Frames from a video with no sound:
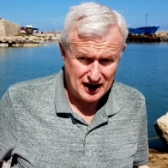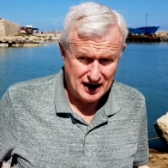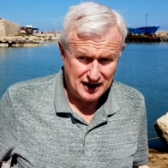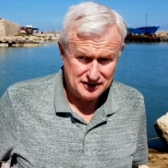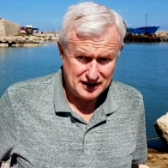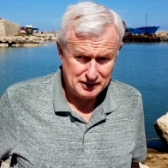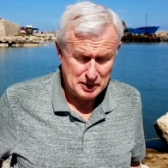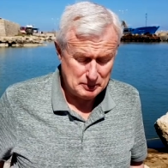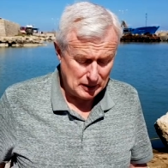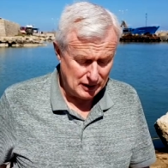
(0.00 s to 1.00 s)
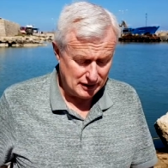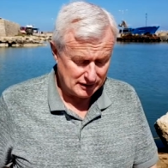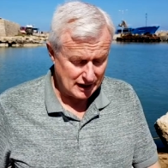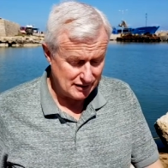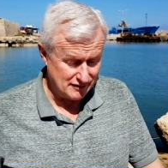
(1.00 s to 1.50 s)
uh, I think people are
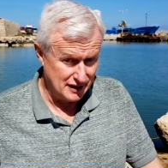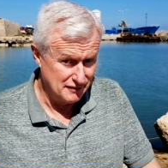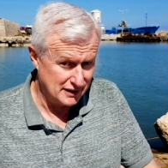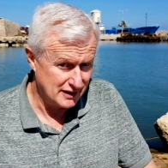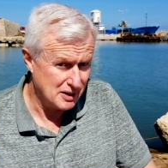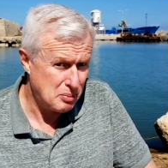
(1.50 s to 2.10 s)
kind of living the